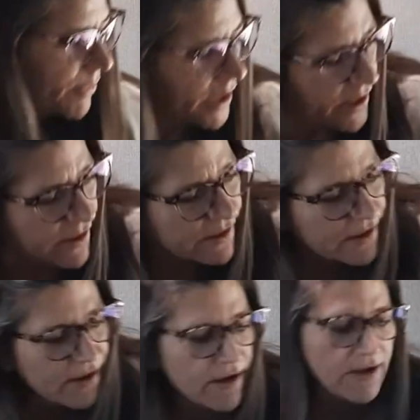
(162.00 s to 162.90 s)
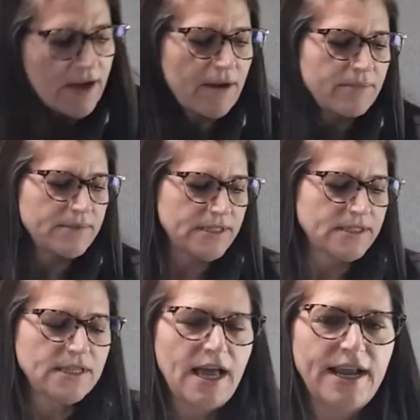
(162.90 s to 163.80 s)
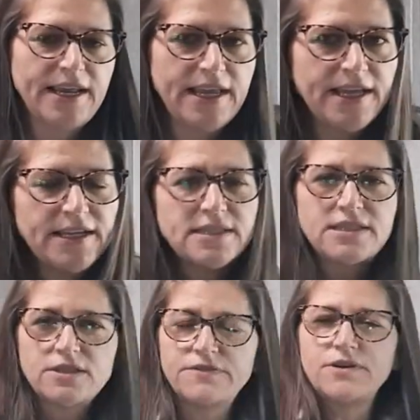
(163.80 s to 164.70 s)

here to slide in and still feel